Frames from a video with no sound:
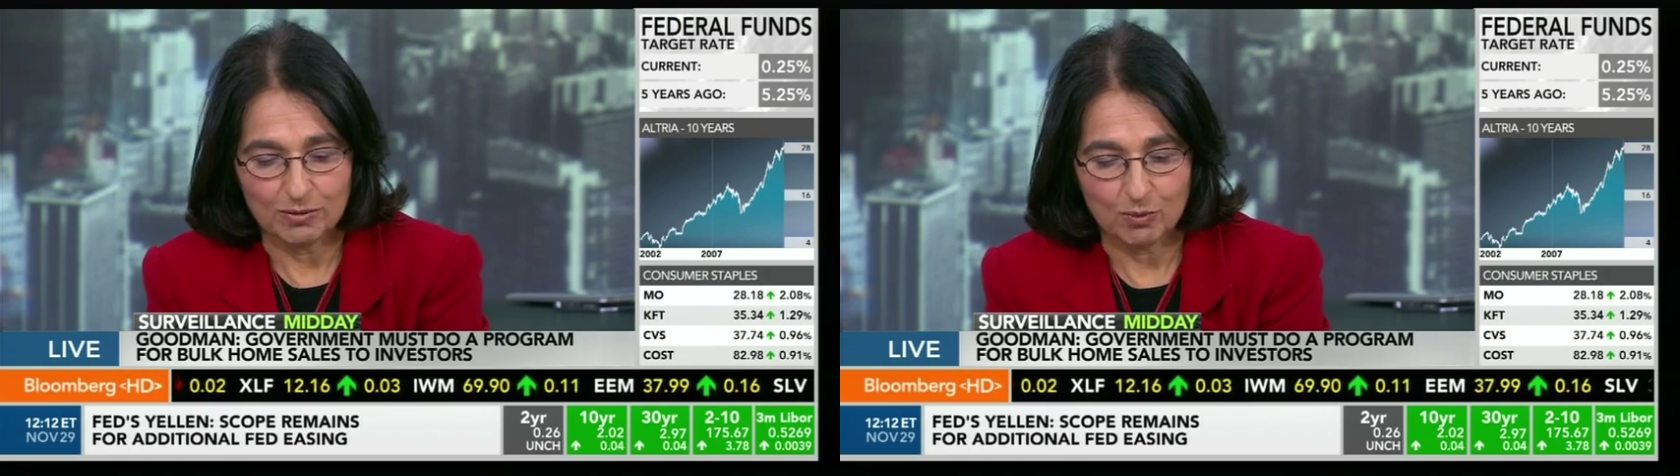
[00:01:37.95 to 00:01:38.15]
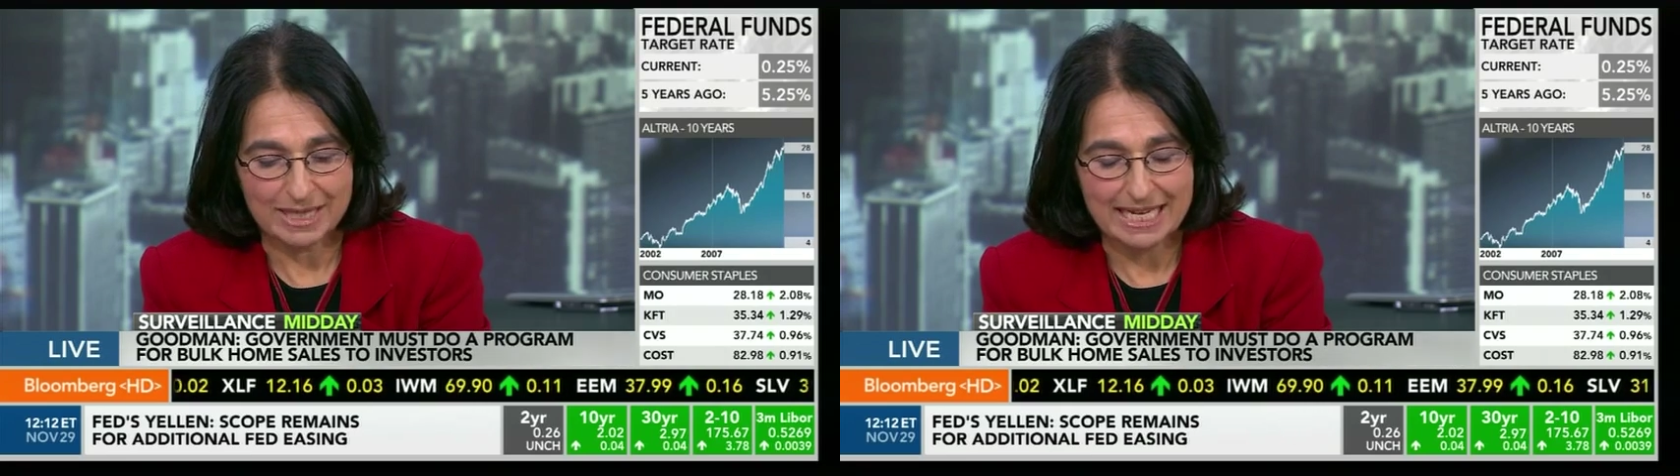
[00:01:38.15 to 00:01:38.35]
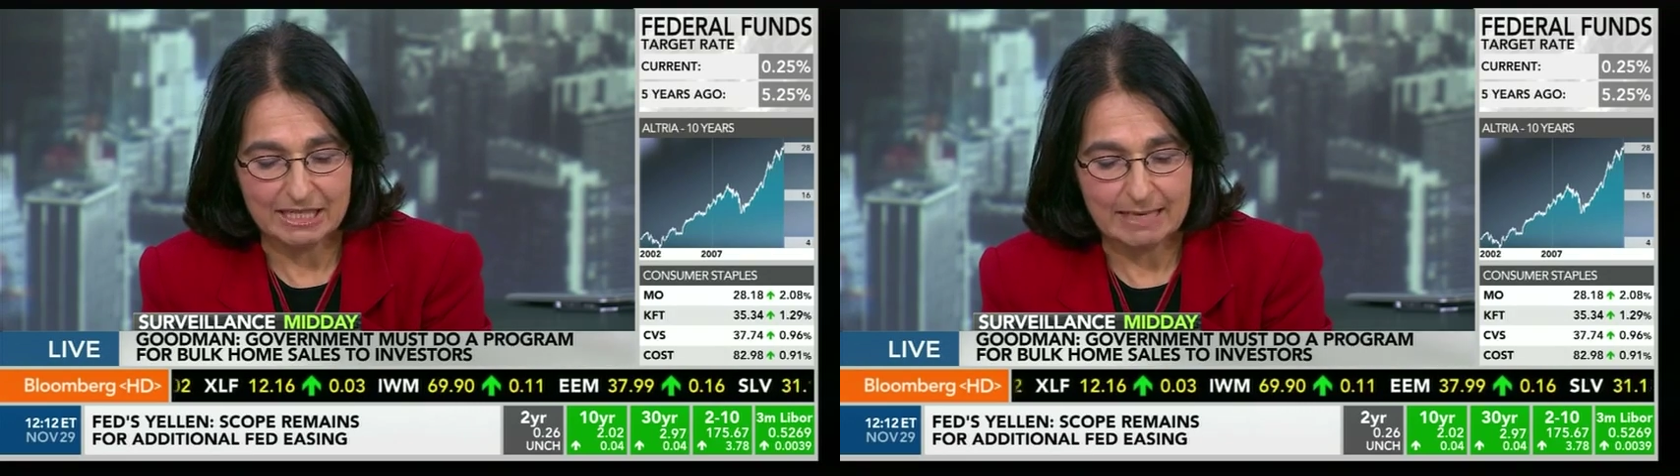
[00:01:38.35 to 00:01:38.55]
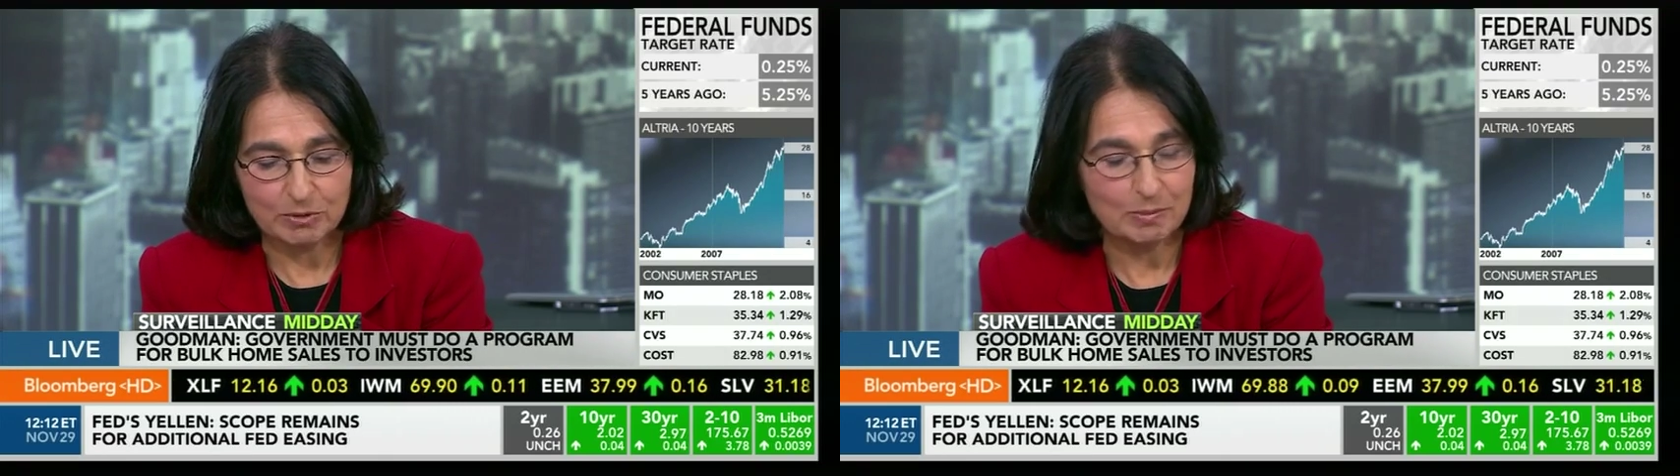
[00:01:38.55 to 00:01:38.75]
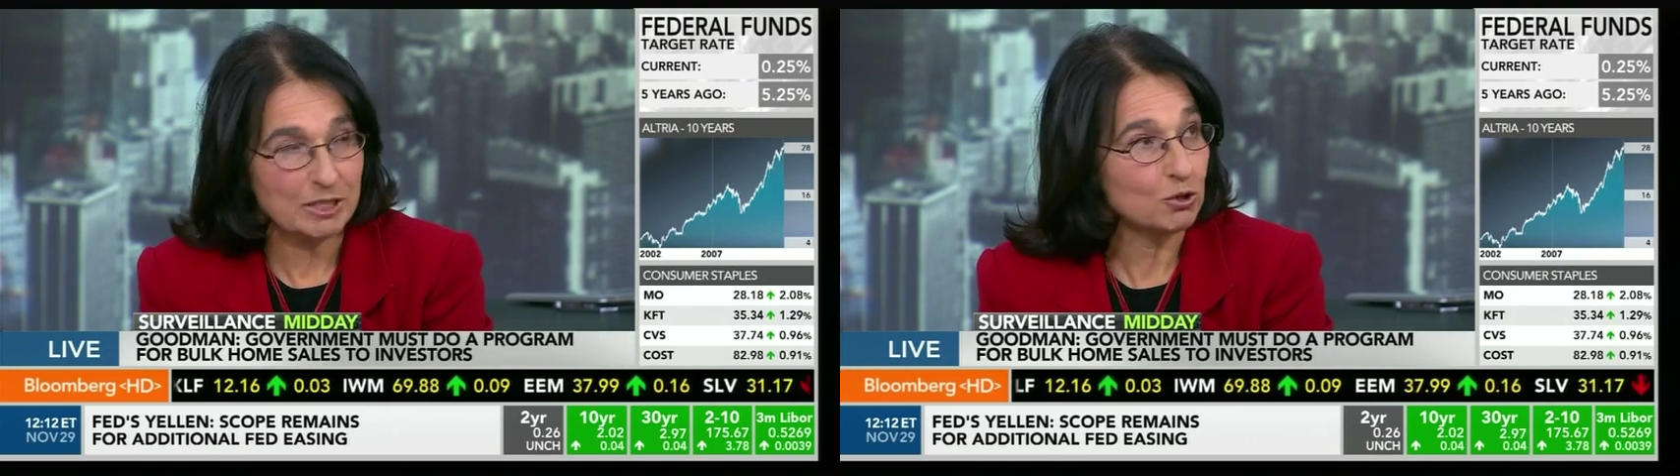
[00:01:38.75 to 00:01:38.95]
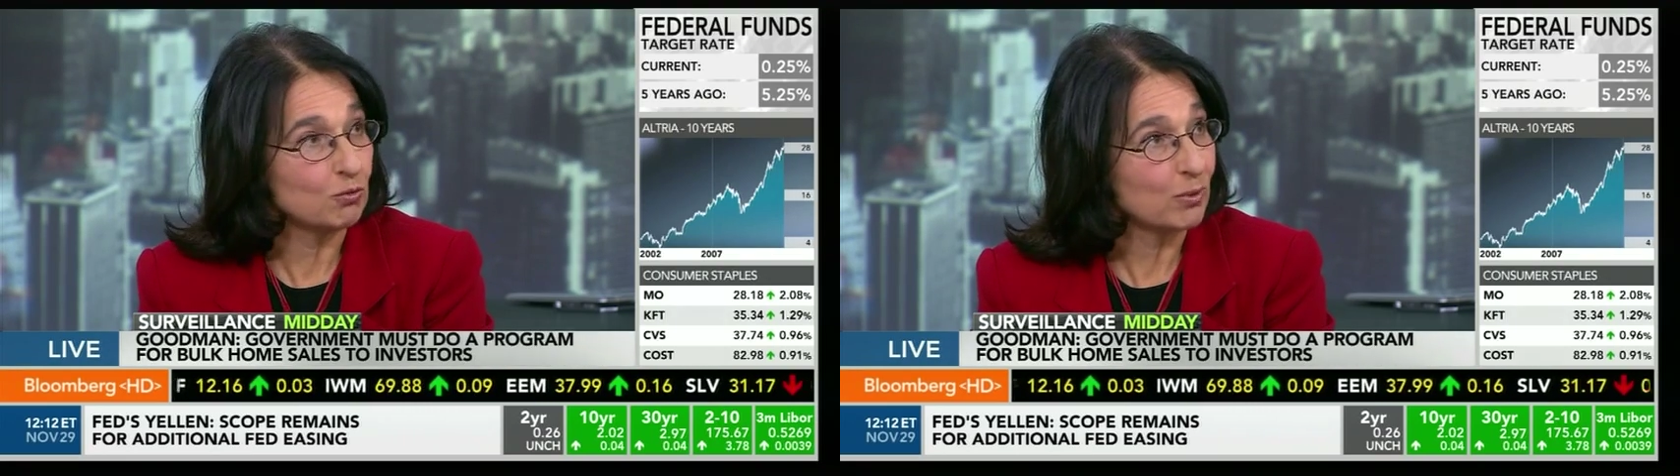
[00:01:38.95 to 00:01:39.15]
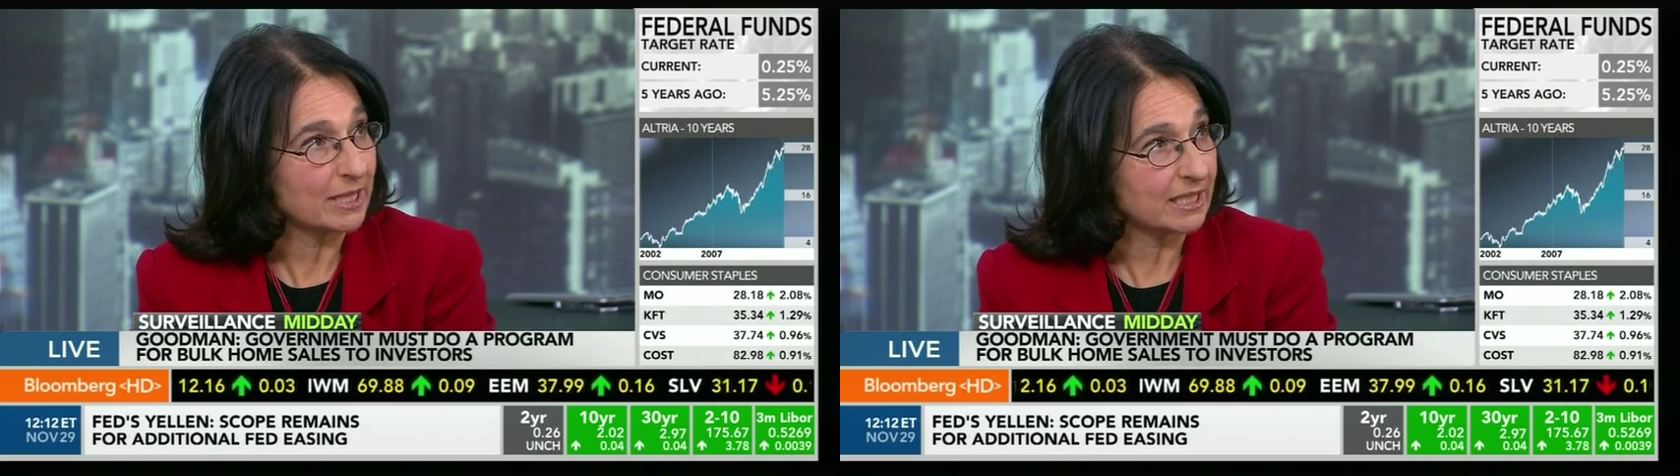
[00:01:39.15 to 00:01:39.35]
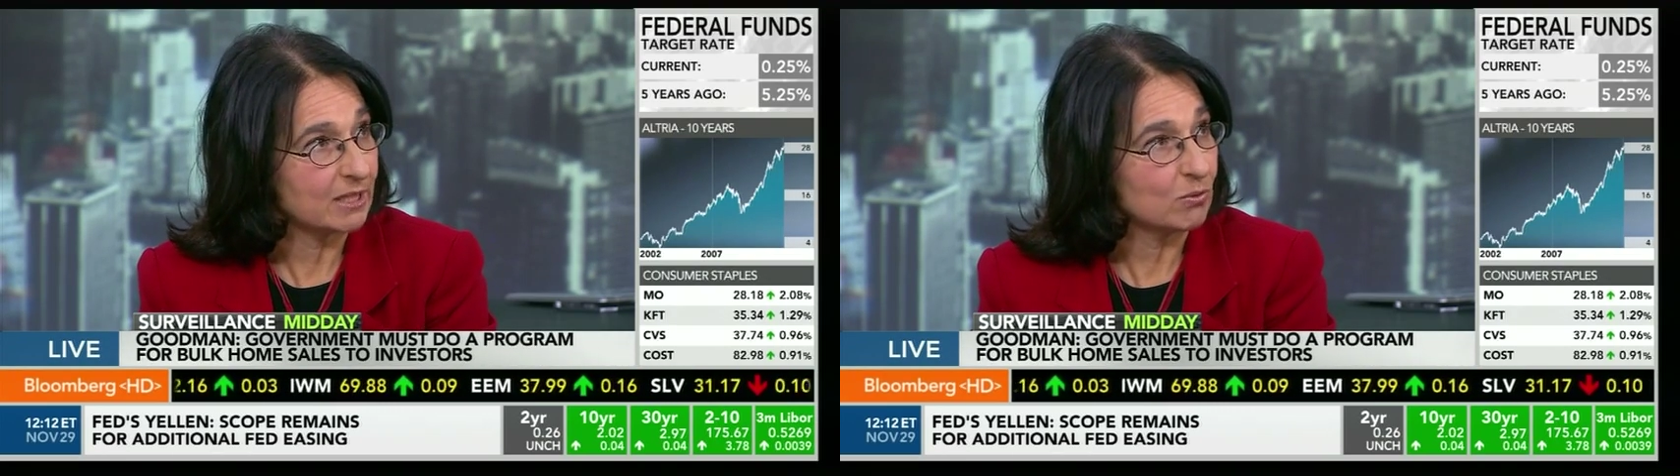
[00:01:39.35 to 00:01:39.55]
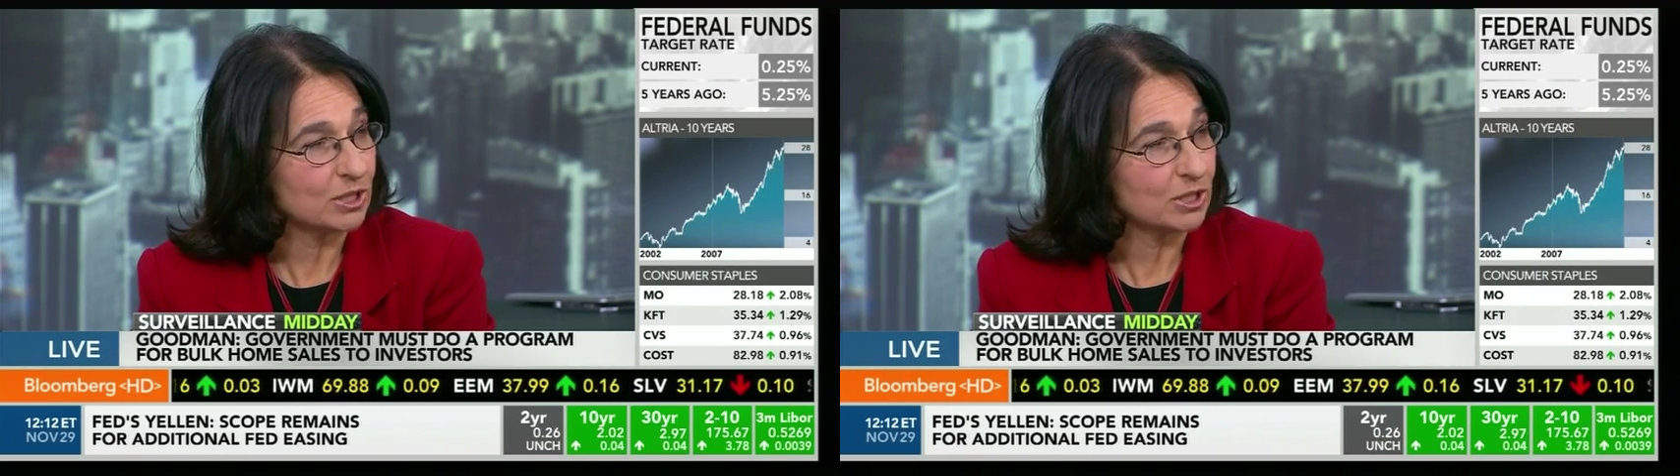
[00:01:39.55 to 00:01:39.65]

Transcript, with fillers: what they deem to be too risky,